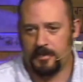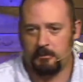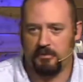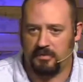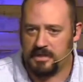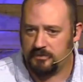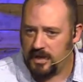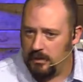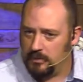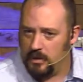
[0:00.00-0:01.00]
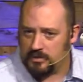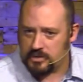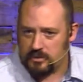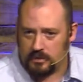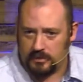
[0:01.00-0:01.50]
But friends, if they don't know the
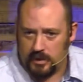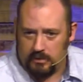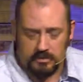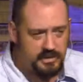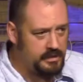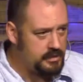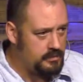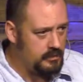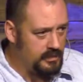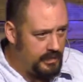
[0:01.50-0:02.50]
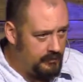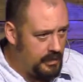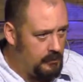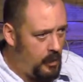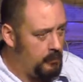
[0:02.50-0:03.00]
struggle, they don't understand the struggle, they'll never
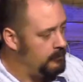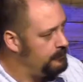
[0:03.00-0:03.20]
come home.